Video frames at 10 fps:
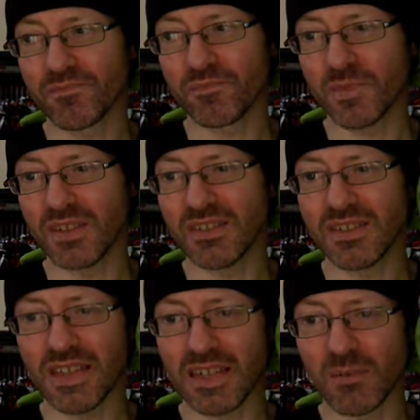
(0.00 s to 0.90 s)
We don't
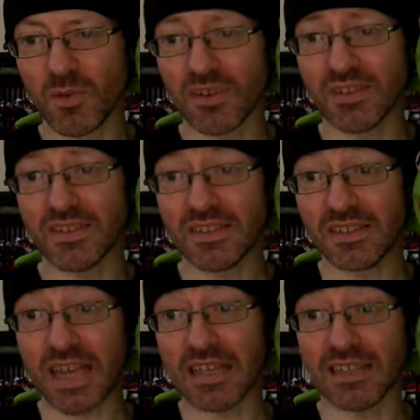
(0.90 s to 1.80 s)
see that anymore because Disney's
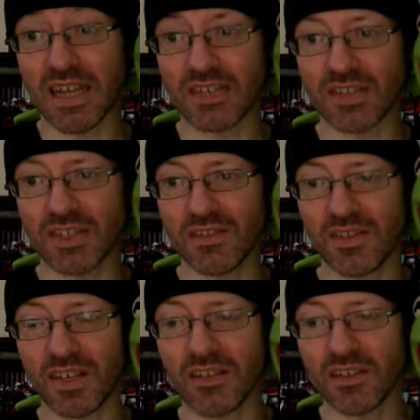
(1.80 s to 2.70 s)
scared to touch
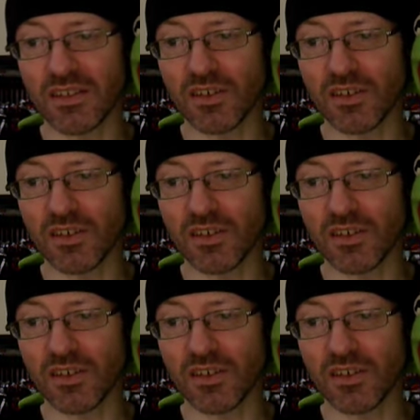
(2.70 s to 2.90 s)
anything